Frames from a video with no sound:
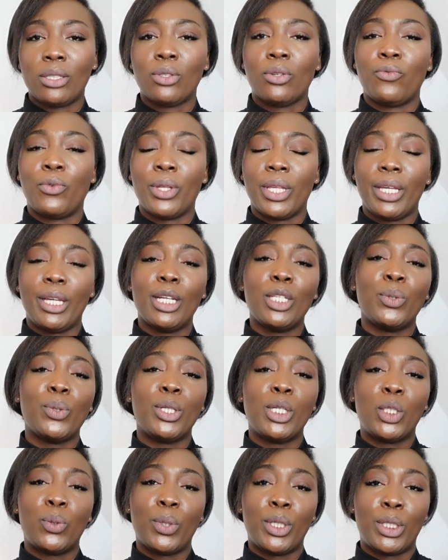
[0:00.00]
So for the year
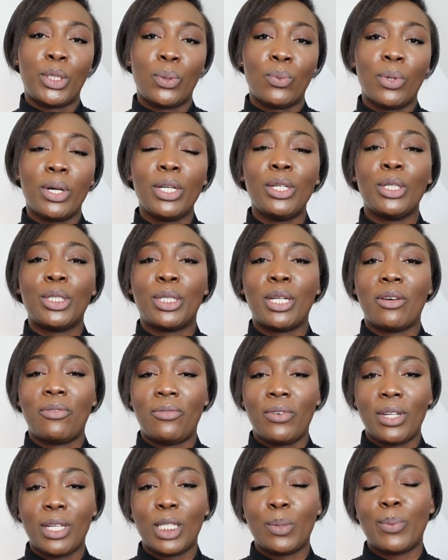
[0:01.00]
2021, you should have
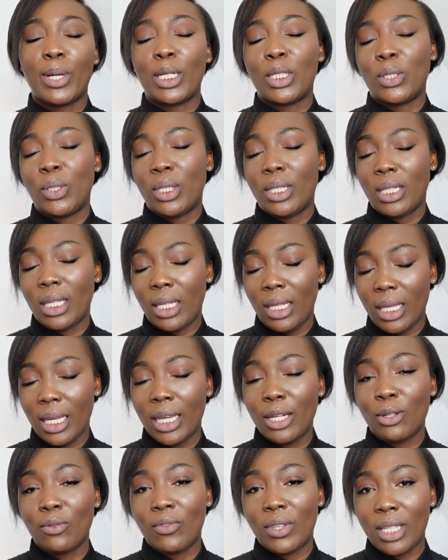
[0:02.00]
finished by the
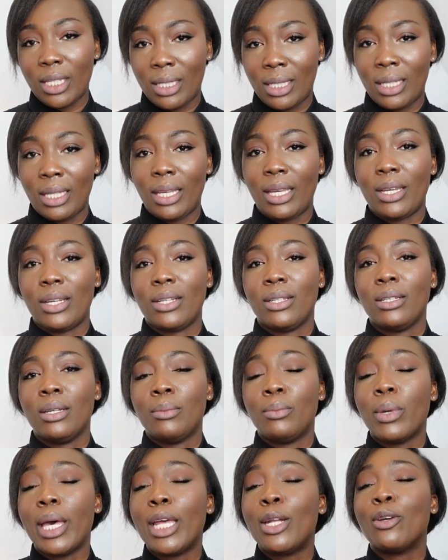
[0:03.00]
end of this year,
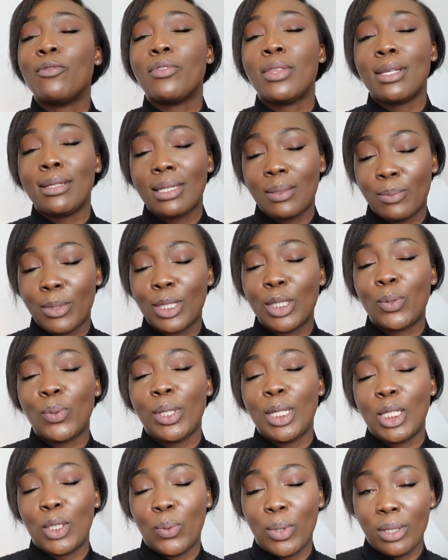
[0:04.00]
end of this month,
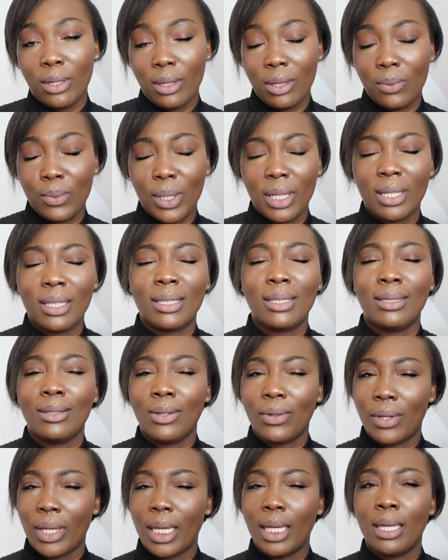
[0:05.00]
2023.
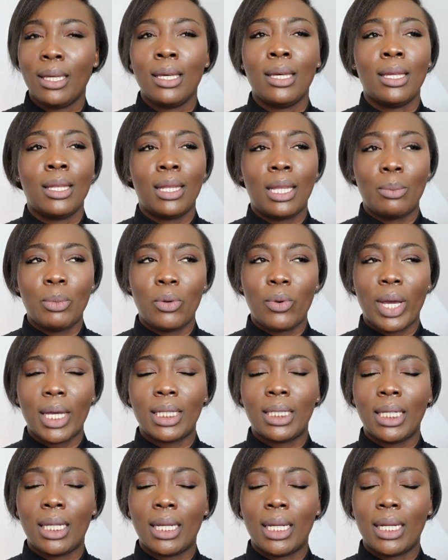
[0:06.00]
Okay, let me
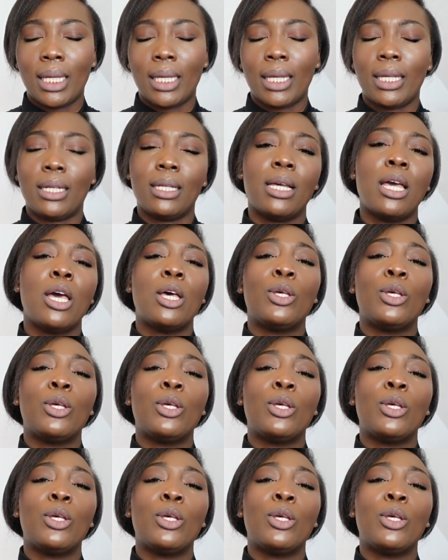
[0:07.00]
say that again.